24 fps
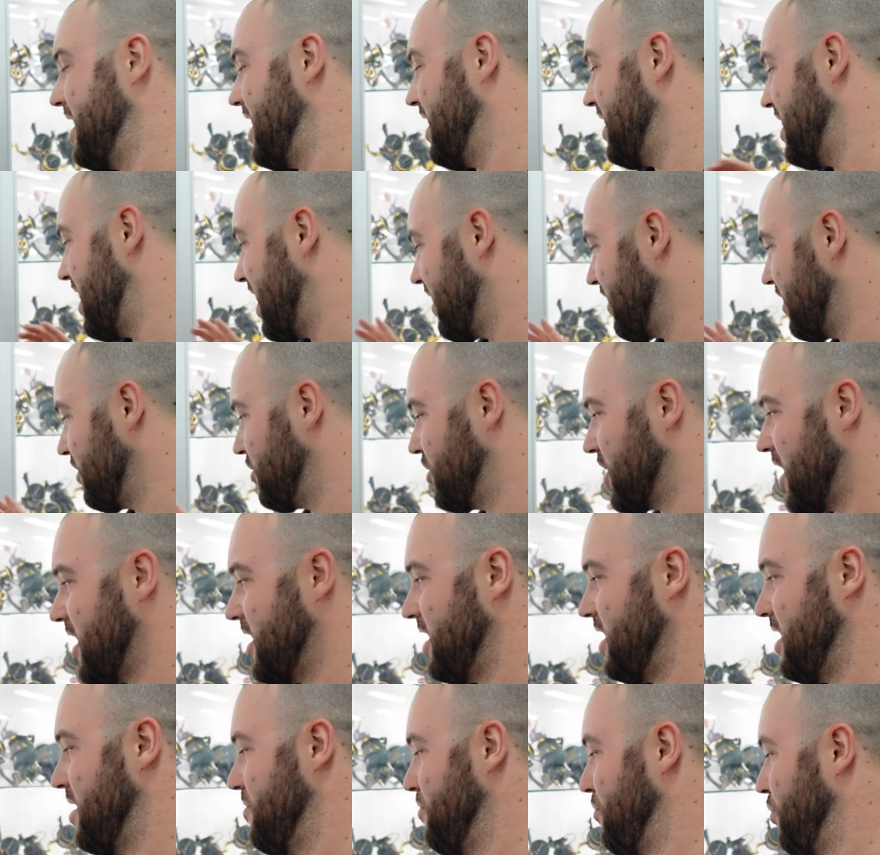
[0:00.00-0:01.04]
another
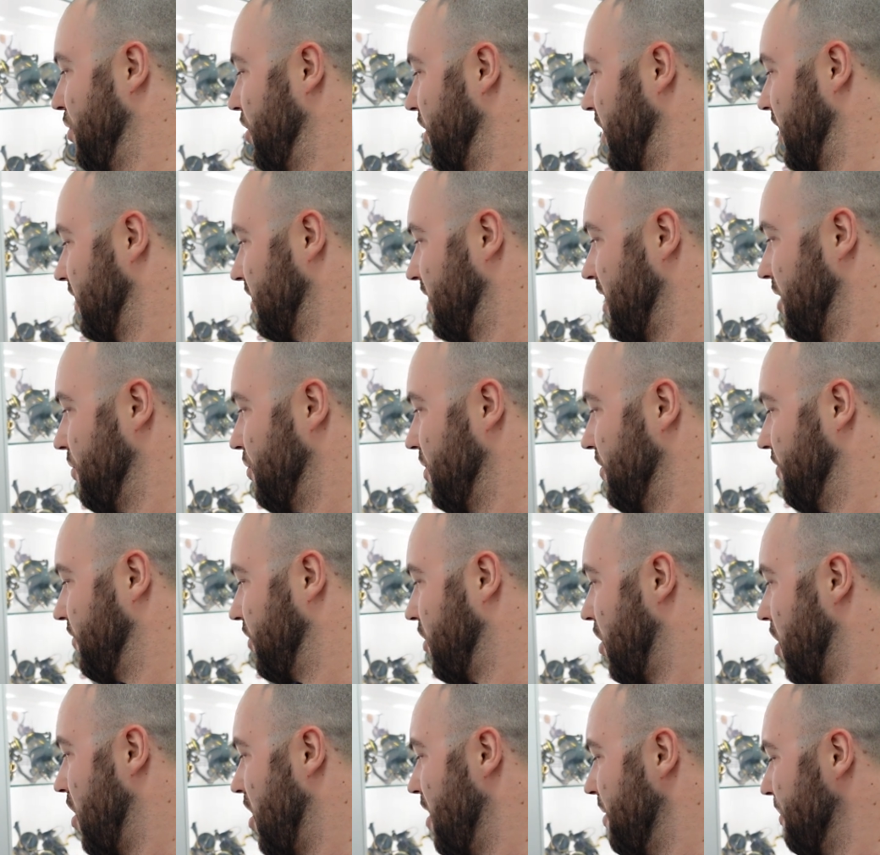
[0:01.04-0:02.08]
JDM product that we've
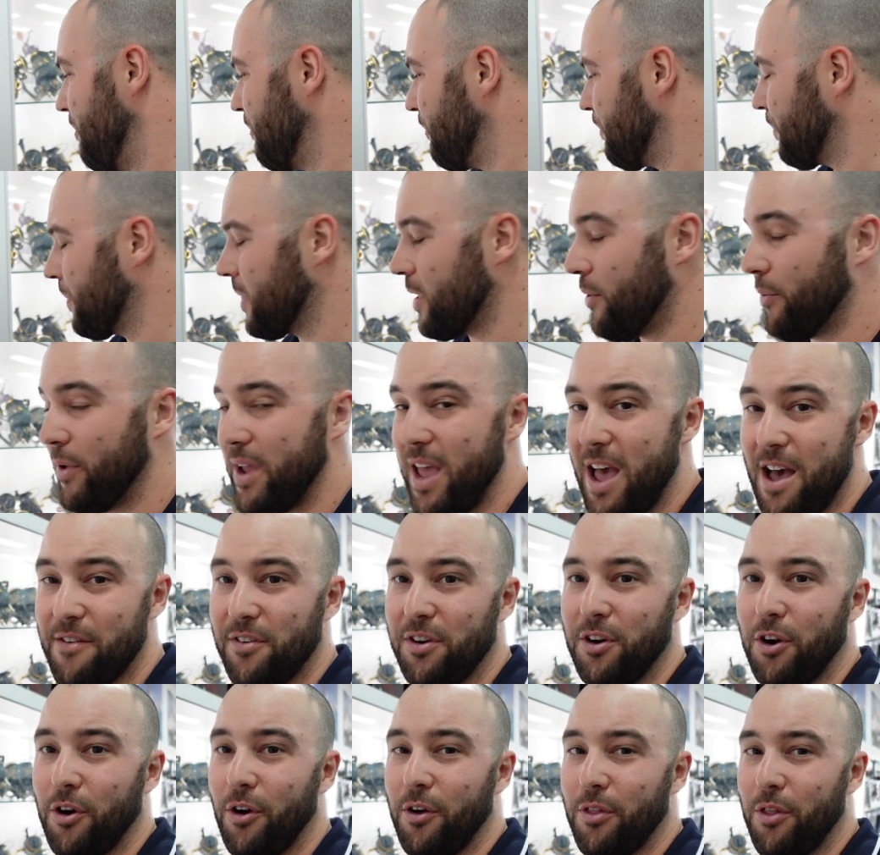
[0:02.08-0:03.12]
got, we
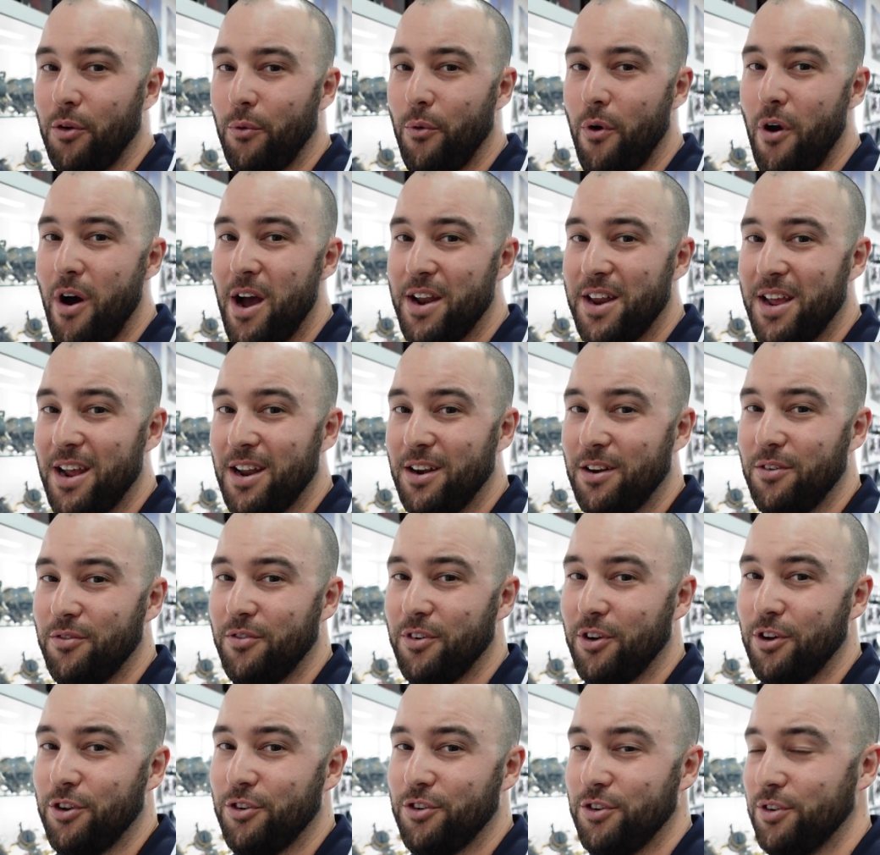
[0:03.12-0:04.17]
haven't got the right-handed
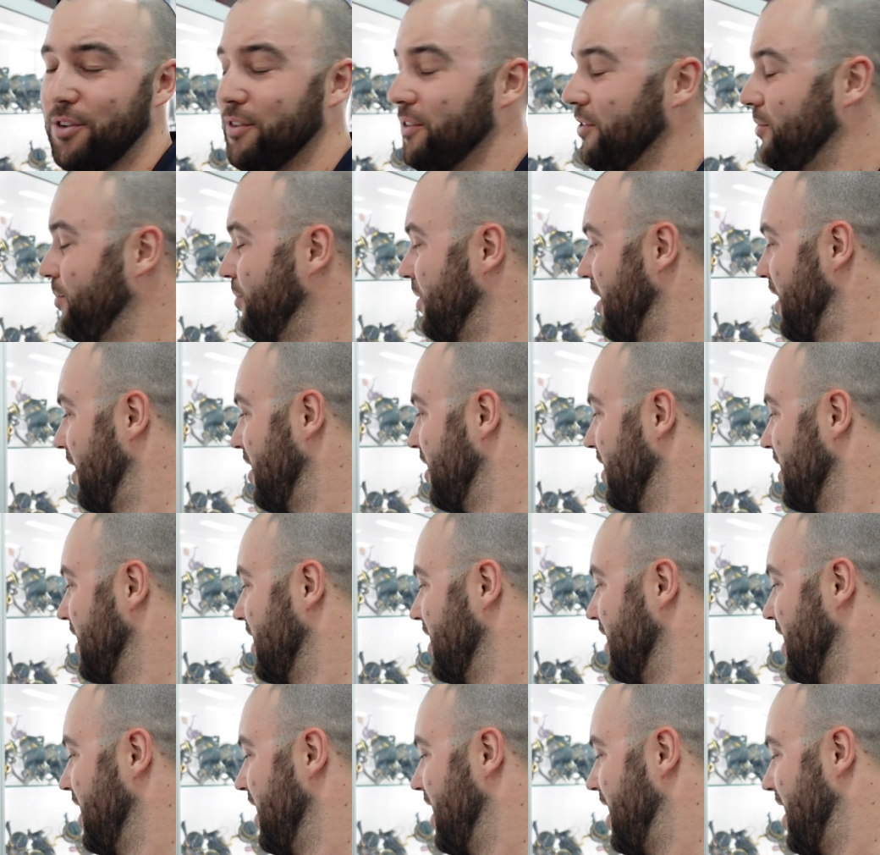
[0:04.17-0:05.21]
versions, but
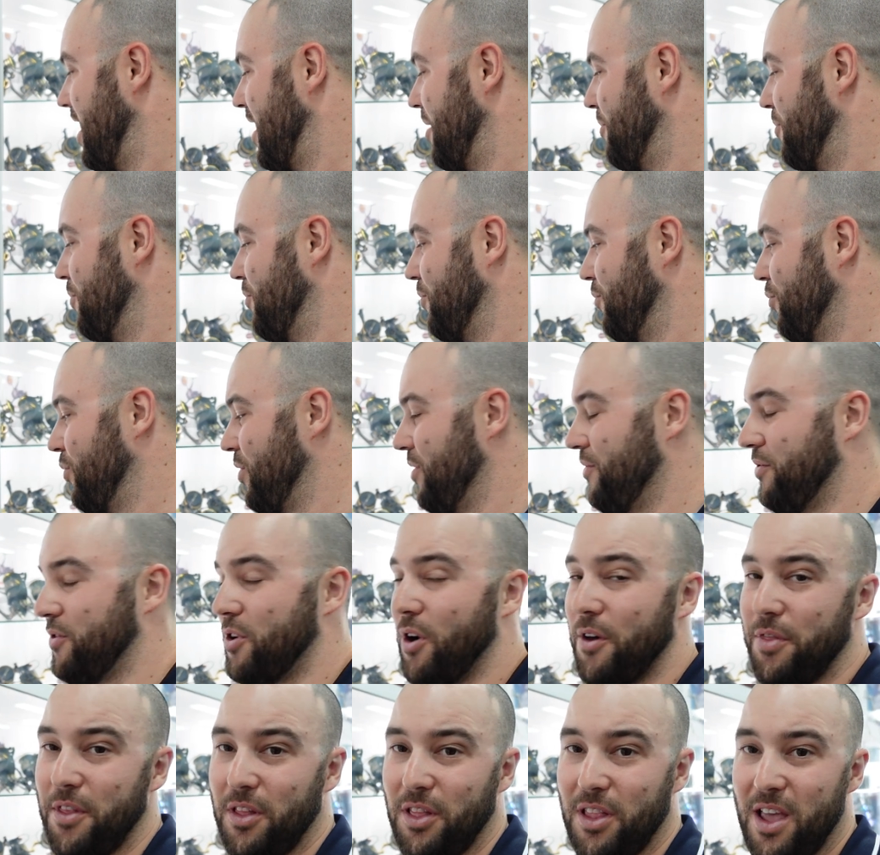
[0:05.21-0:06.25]
we've
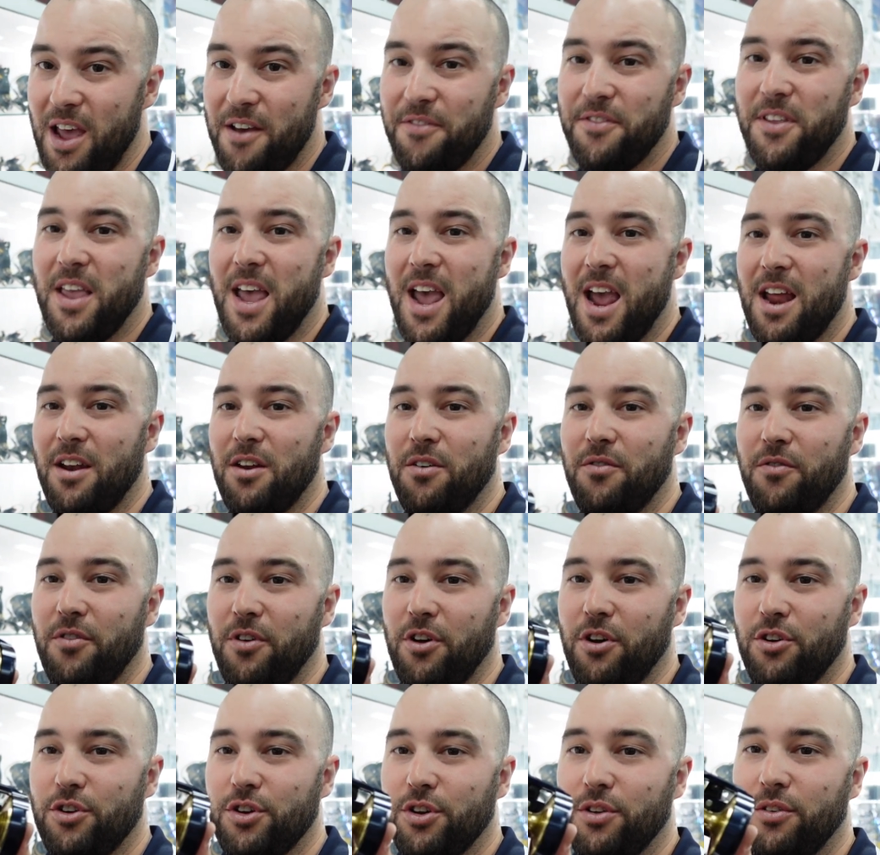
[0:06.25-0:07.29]
got the left-handed
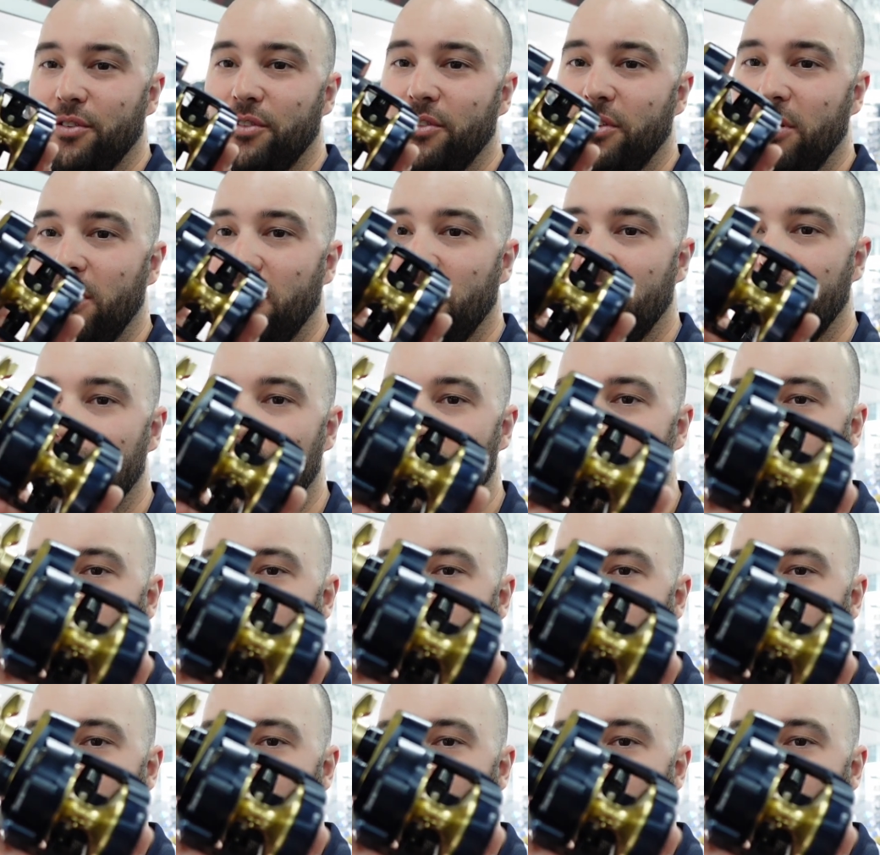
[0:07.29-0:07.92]
versions, is the